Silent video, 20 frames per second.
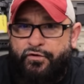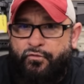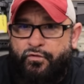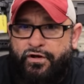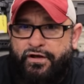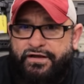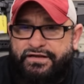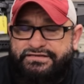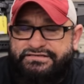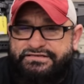it
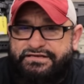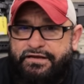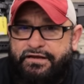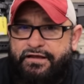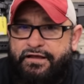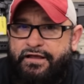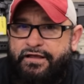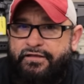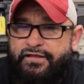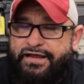was.
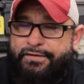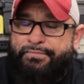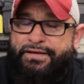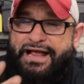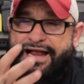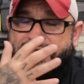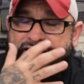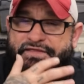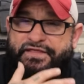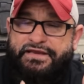Like
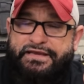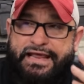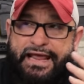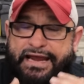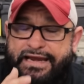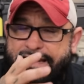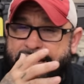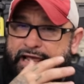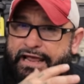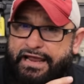back in the
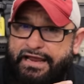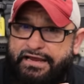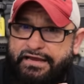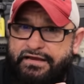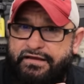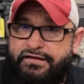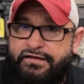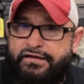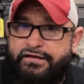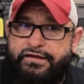day, day
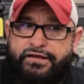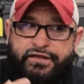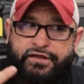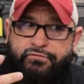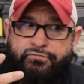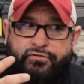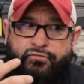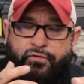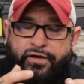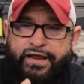
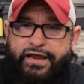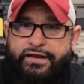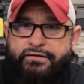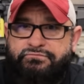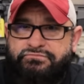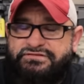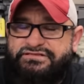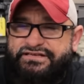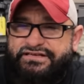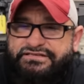you would wait
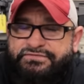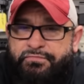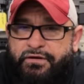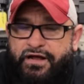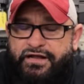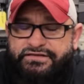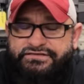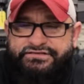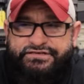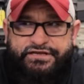six
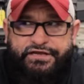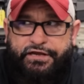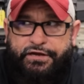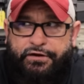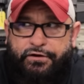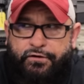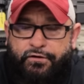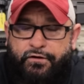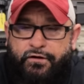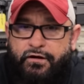months,
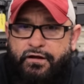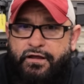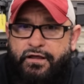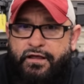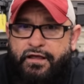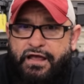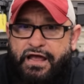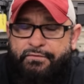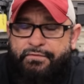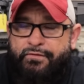year.
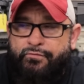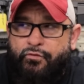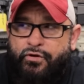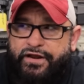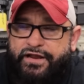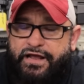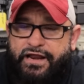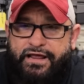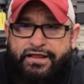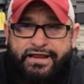I remember
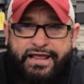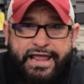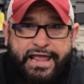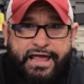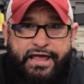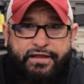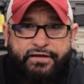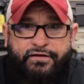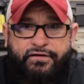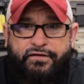when it got out of
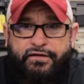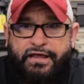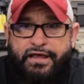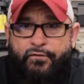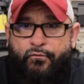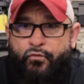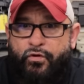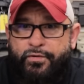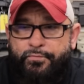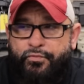hand.
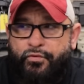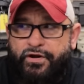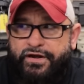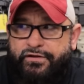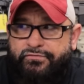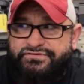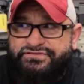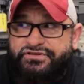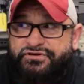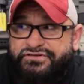At one point,
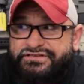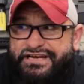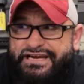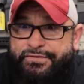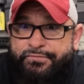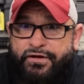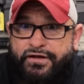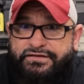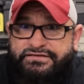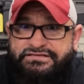it was
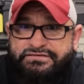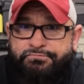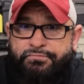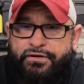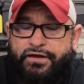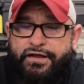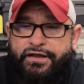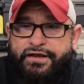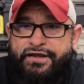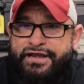13 months,
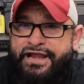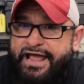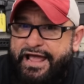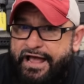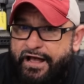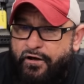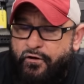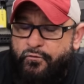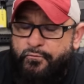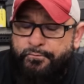but
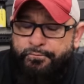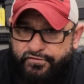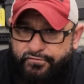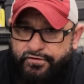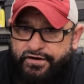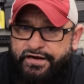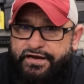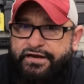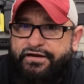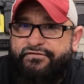now
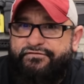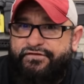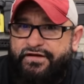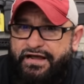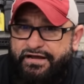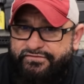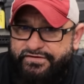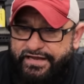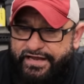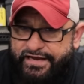three to
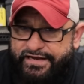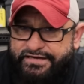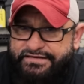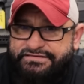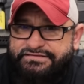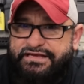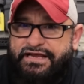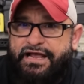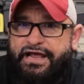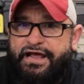five
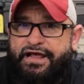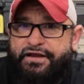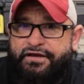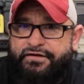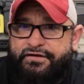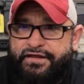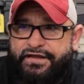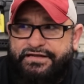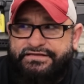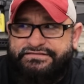days,
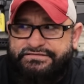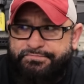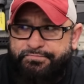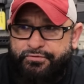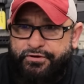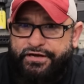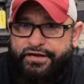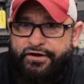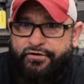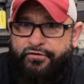and it's
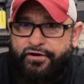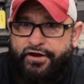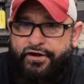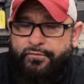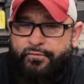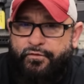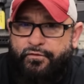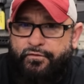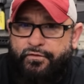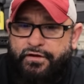pretty
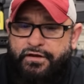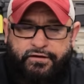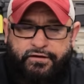incredible